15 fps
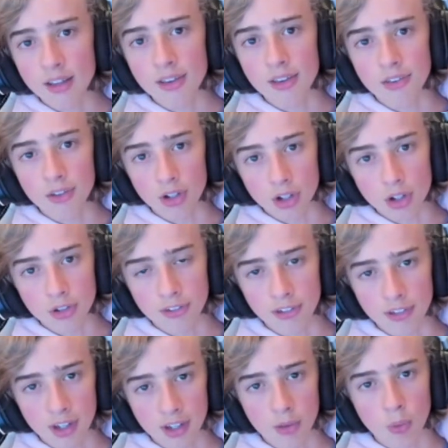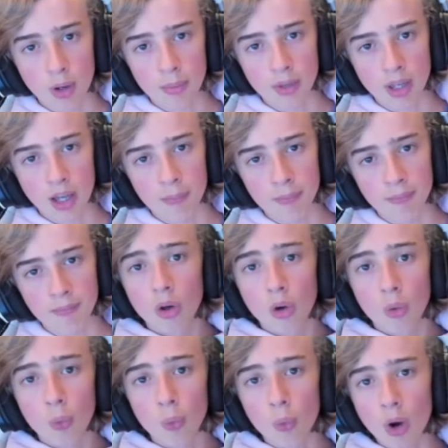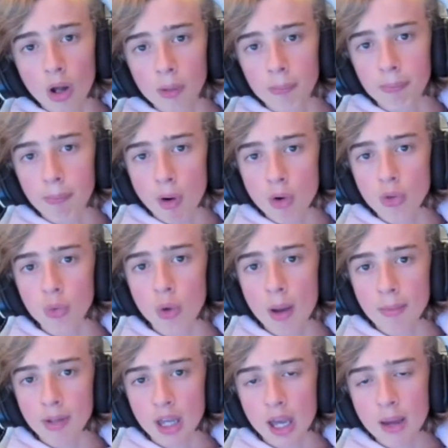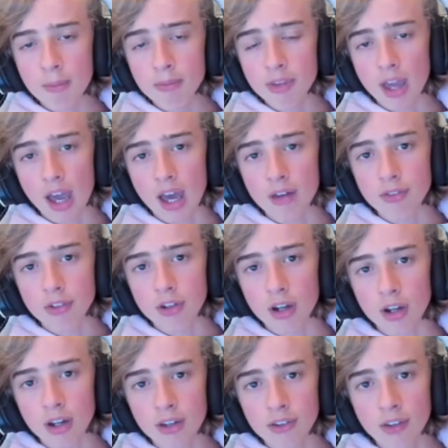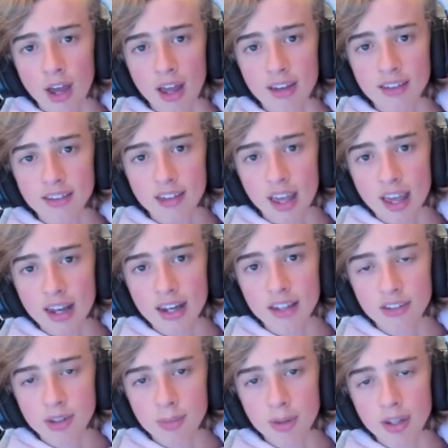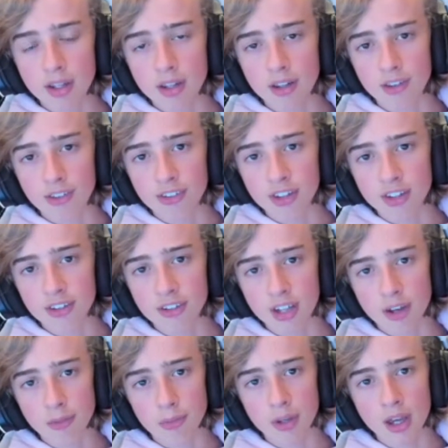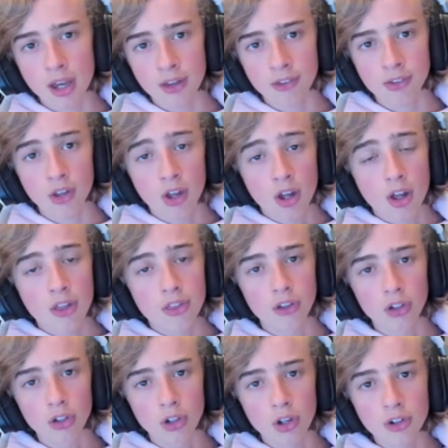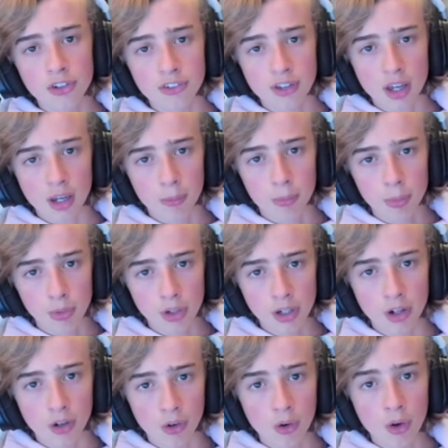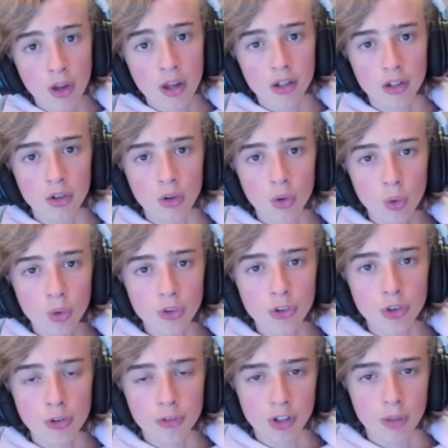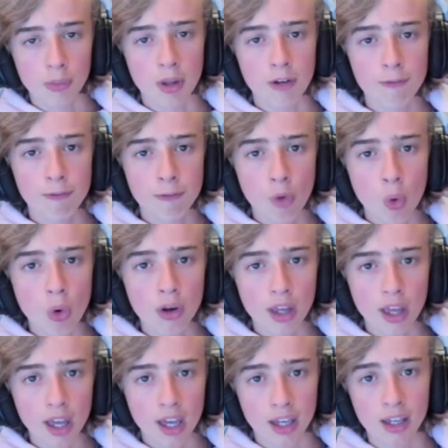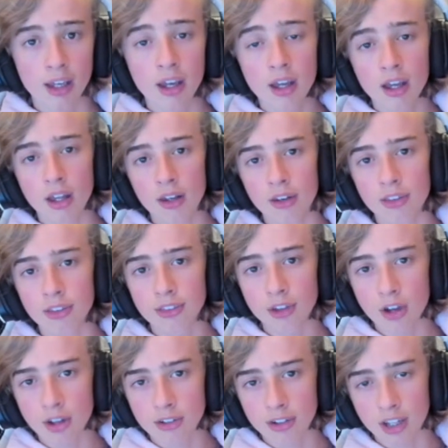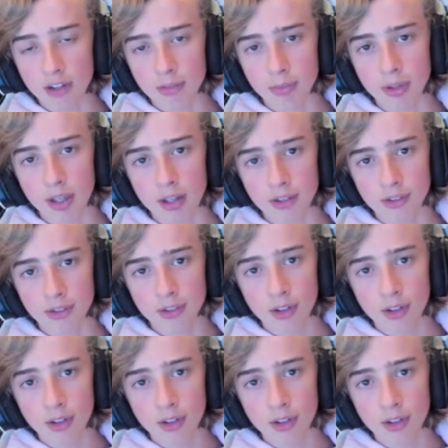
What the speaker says: than the Logitech webcam. While both webcams advertise at 1080p and 60 fps, the Logitech Brio can also film at 4K and 30 fps,